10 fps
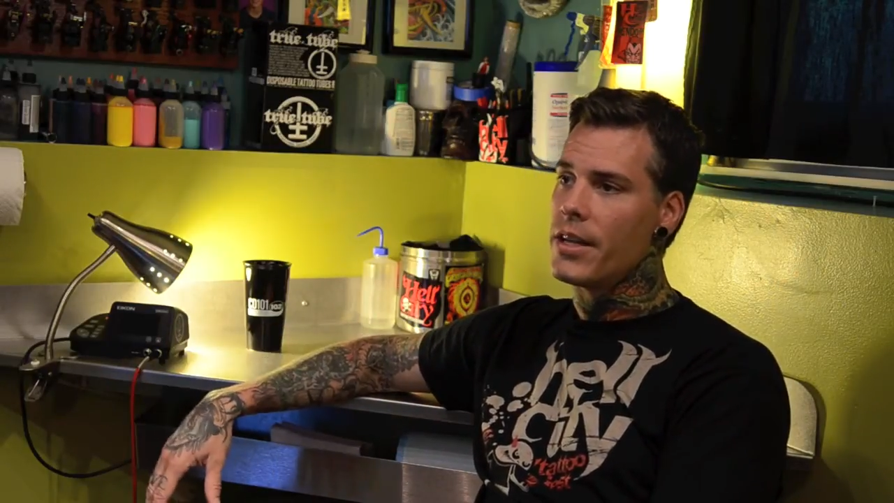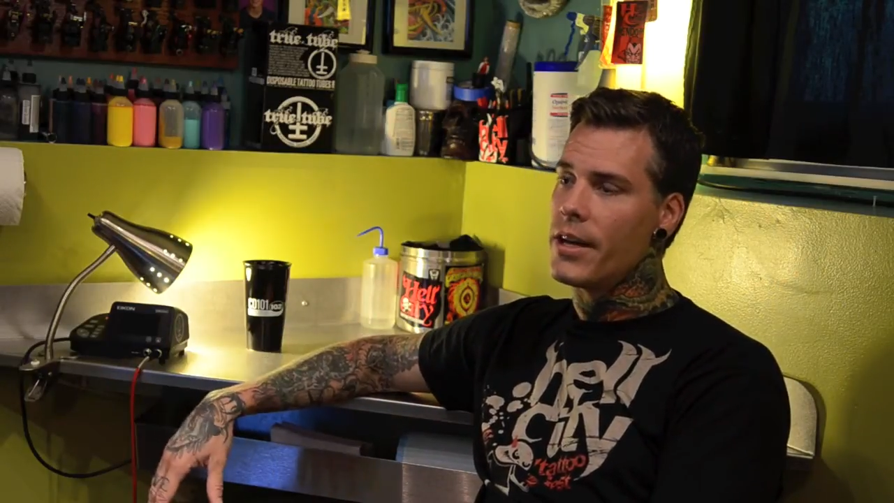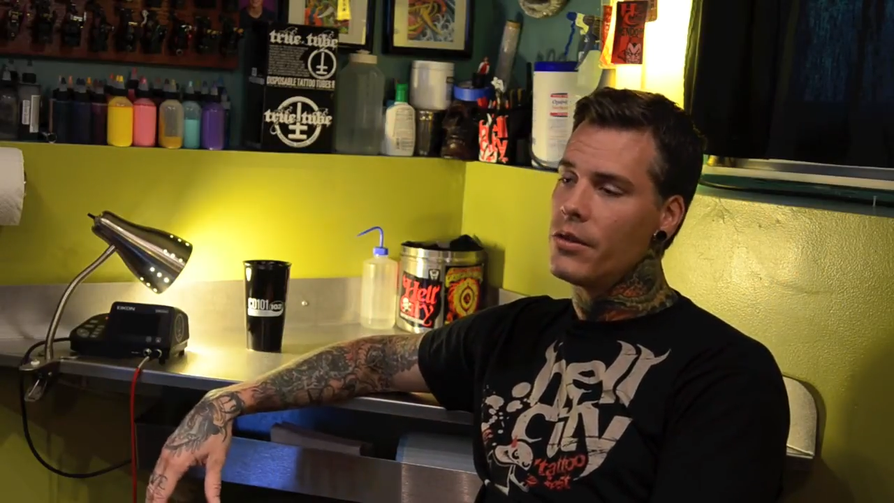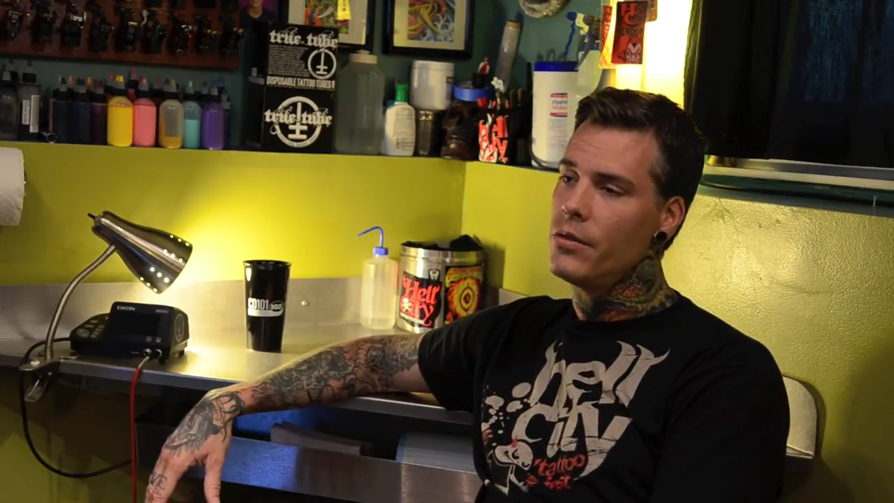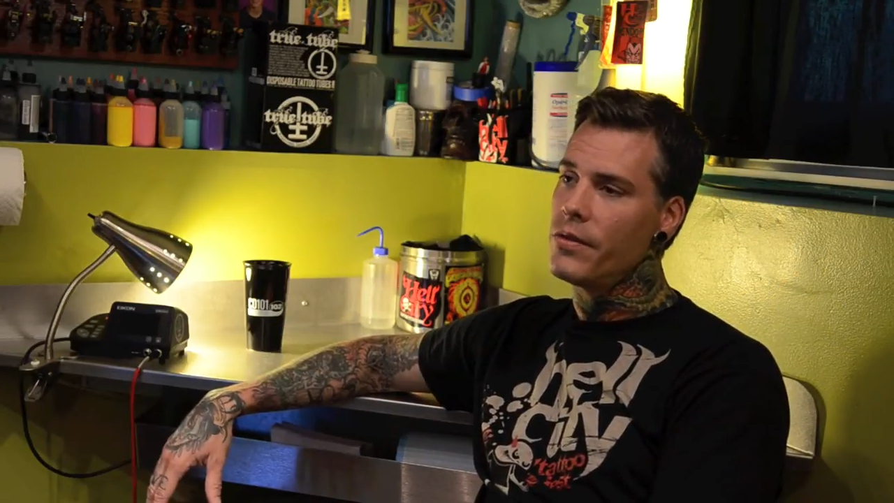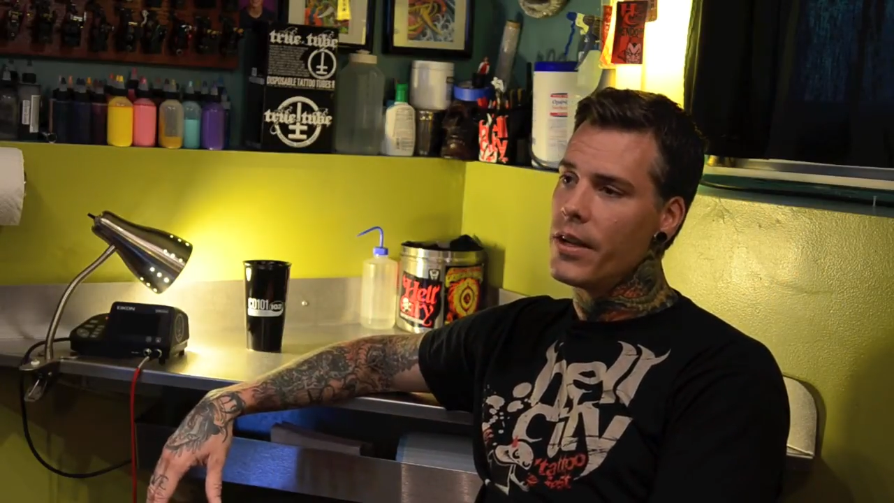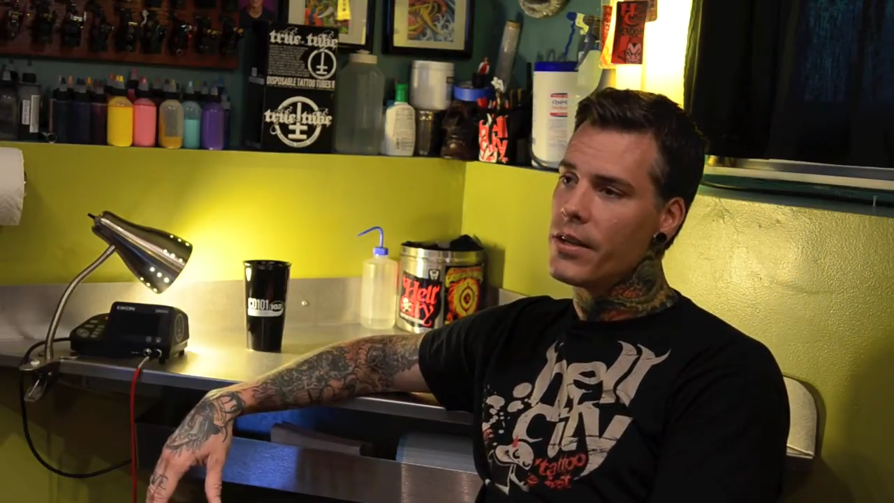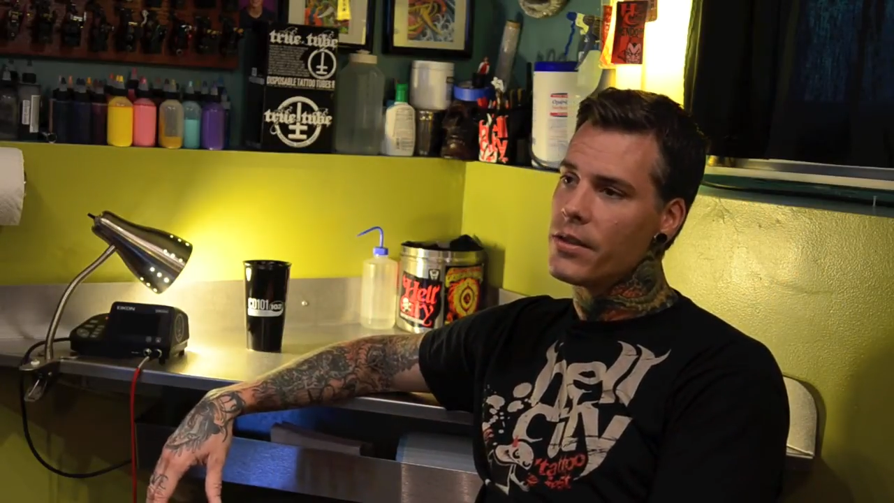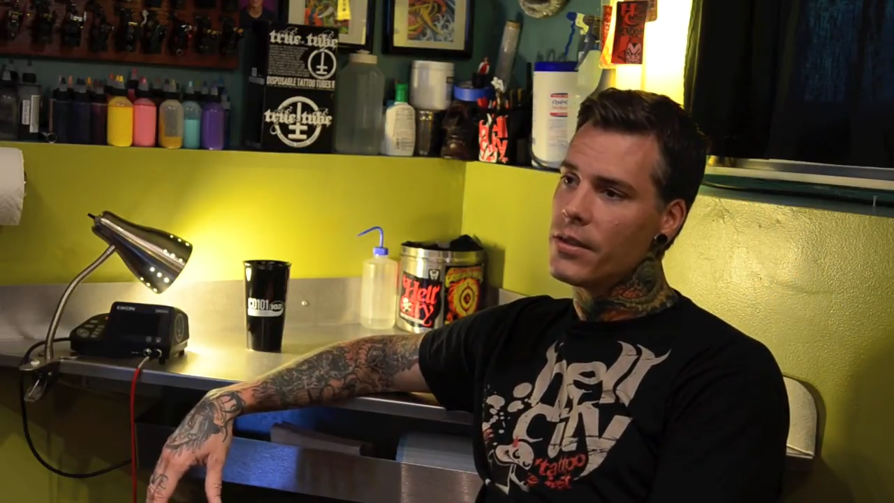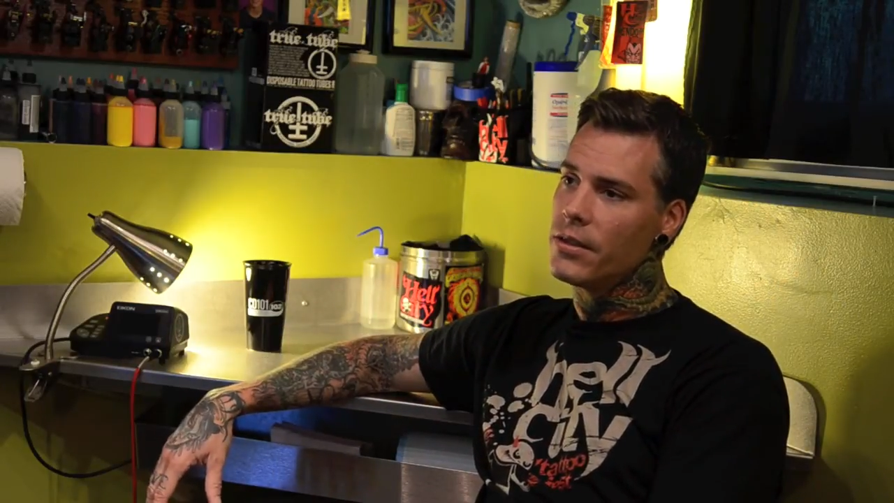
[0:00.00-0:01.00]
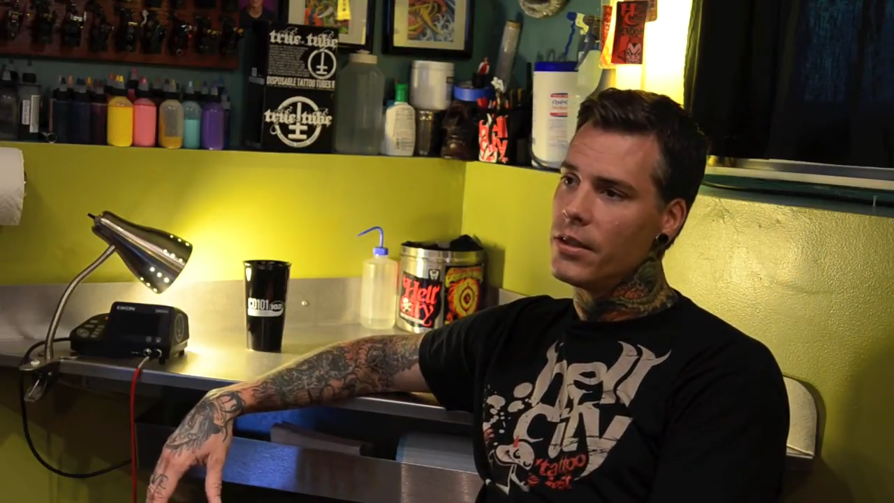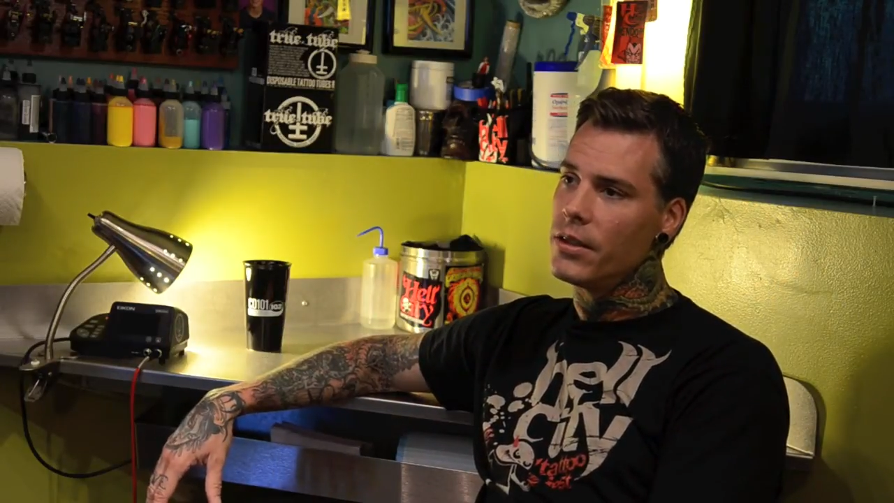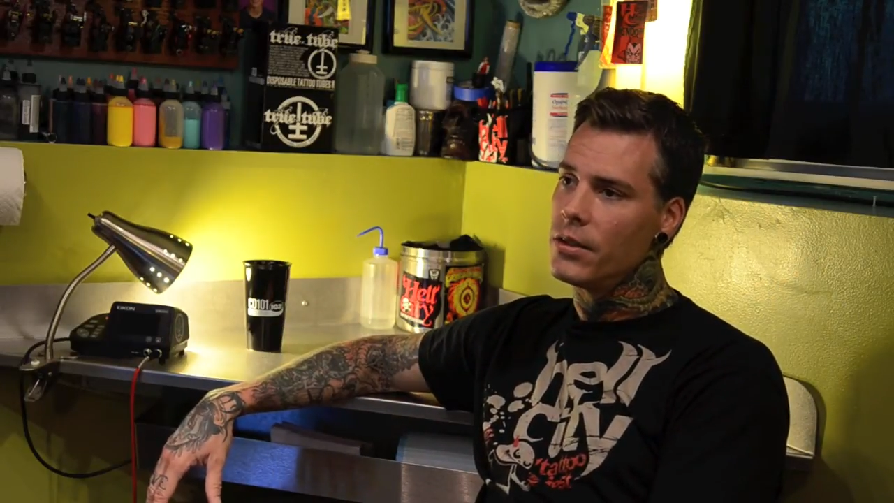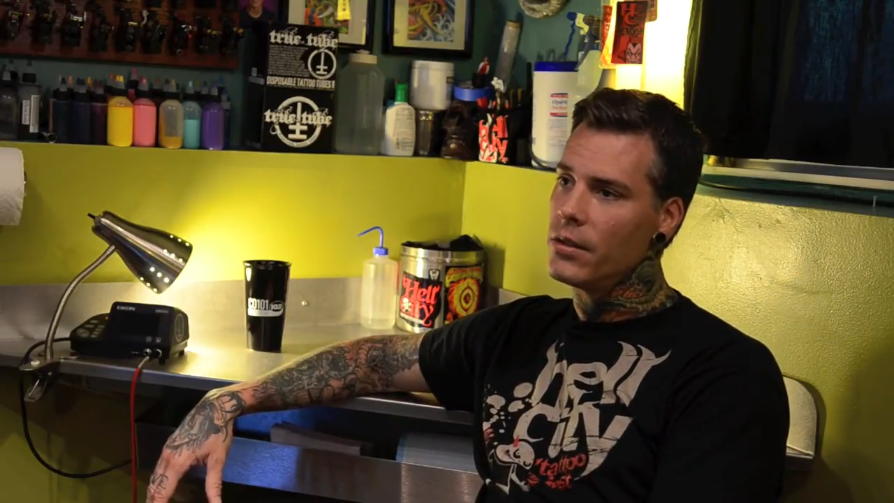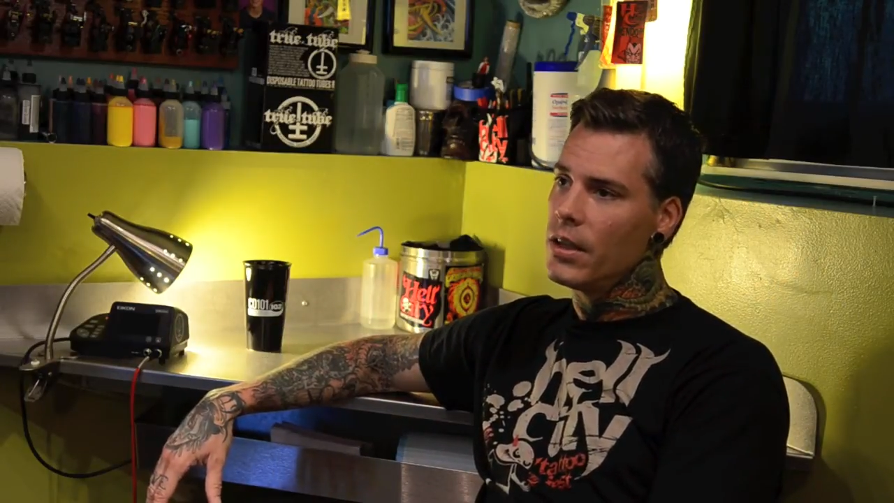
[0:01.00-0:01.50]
Tattoo Fest, you know.